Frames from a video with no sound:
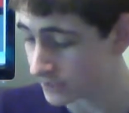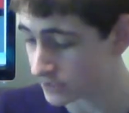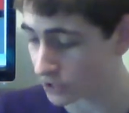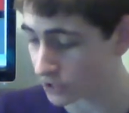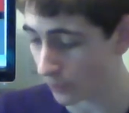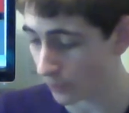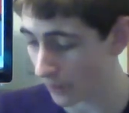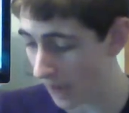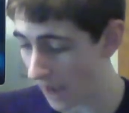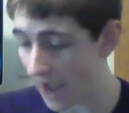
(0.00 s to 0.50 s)

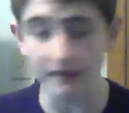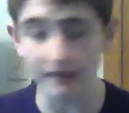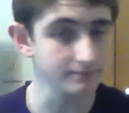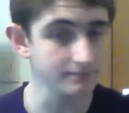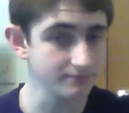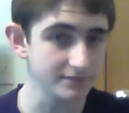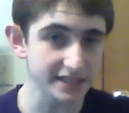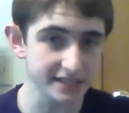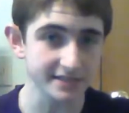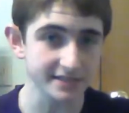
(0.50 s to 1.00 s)
So,
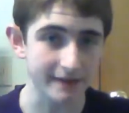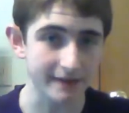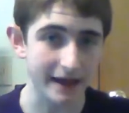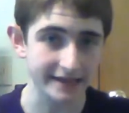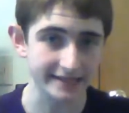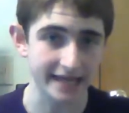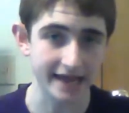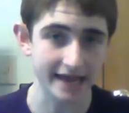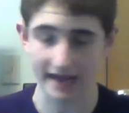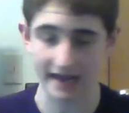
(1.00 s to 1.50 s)
this is
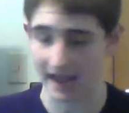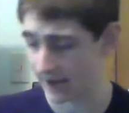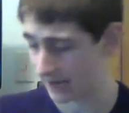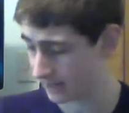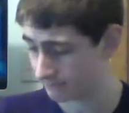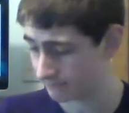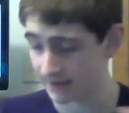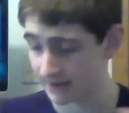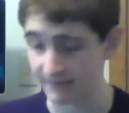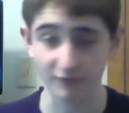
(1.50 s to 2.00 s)
my take on
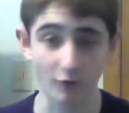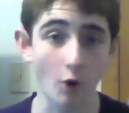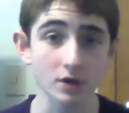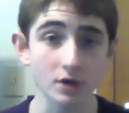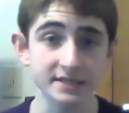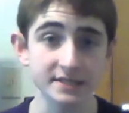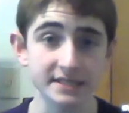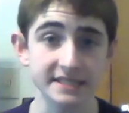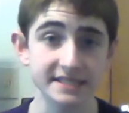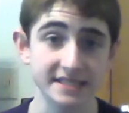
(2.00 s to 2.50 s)
it. If
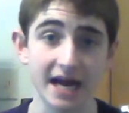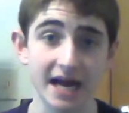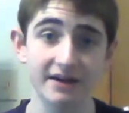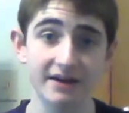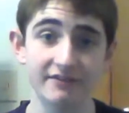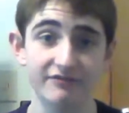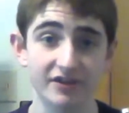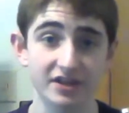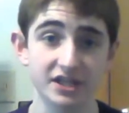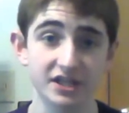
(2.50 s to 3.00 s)
Corliss is
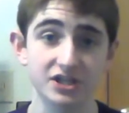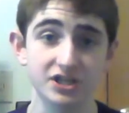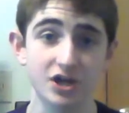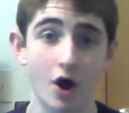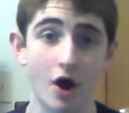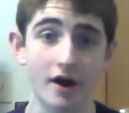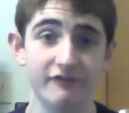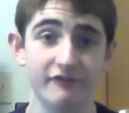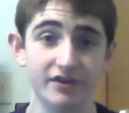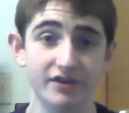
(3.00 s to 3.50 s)
signed, Finley's
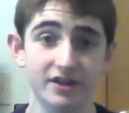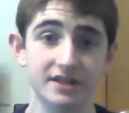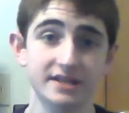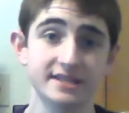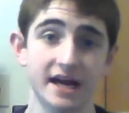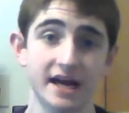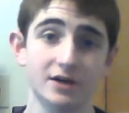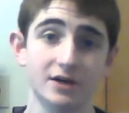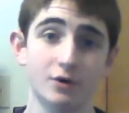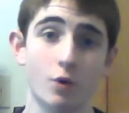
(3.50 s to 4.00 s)
gone. If
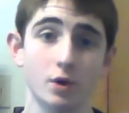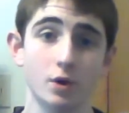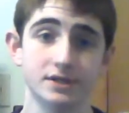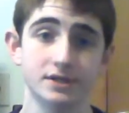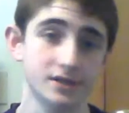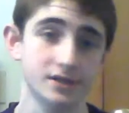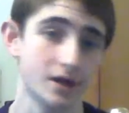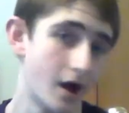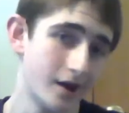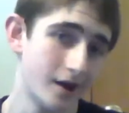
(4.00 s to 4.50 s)
Finley's signed,
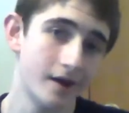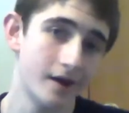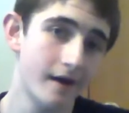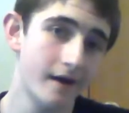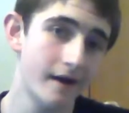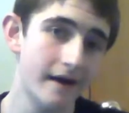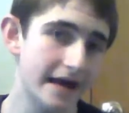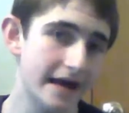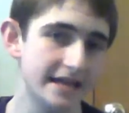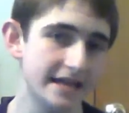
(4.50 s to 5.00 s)
Corliss gone.
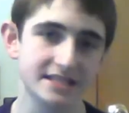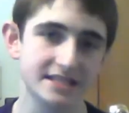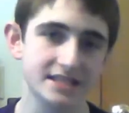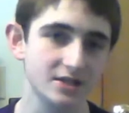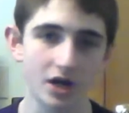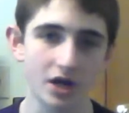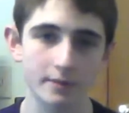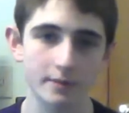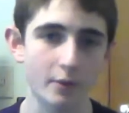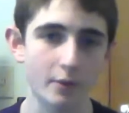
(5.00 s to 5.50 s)
It's
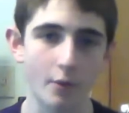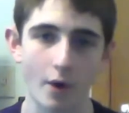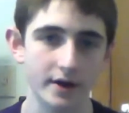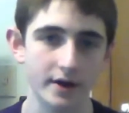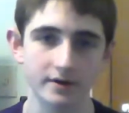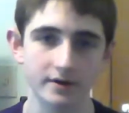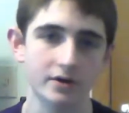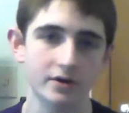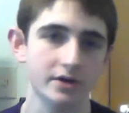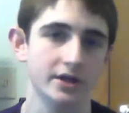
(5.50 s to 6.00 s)
going to be
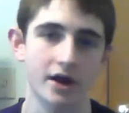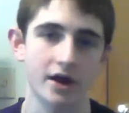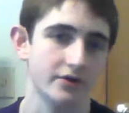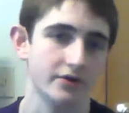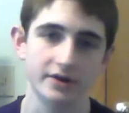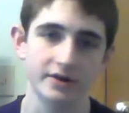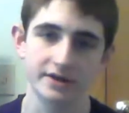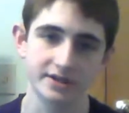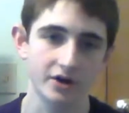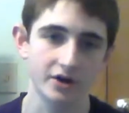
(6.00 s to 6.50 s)
one or the
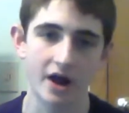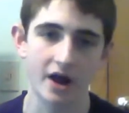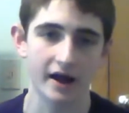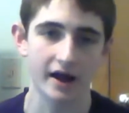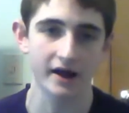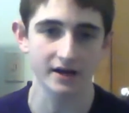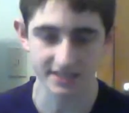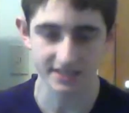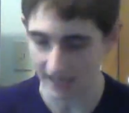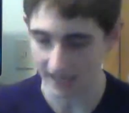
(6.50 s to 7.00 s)
other. They're
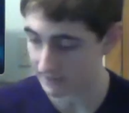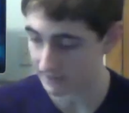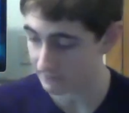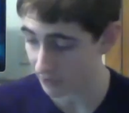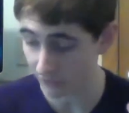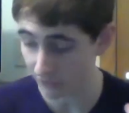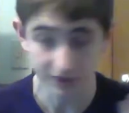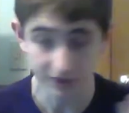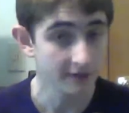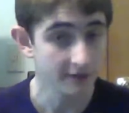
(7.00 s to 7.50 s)
not going to sign
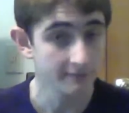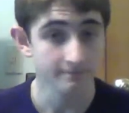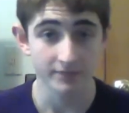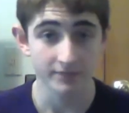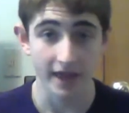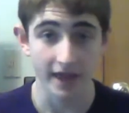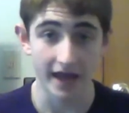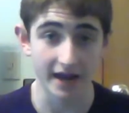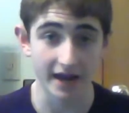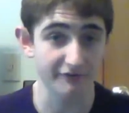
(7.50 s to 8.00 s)
both.
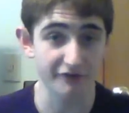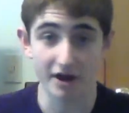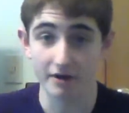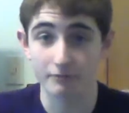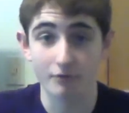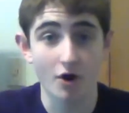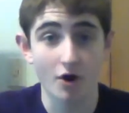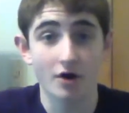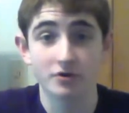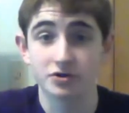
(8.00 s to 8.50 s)
And if
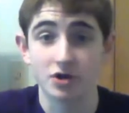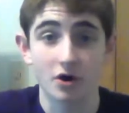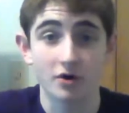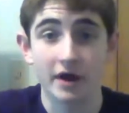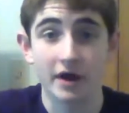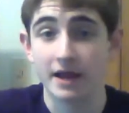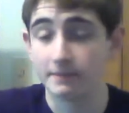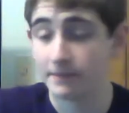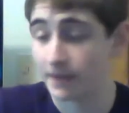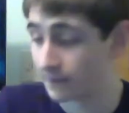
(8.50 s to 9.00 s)
I'm wrong, don't
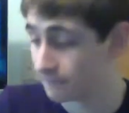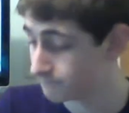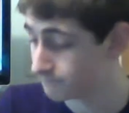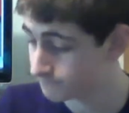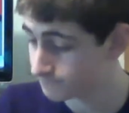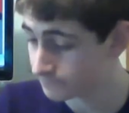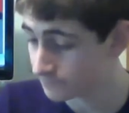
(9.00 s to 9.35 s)
hate me.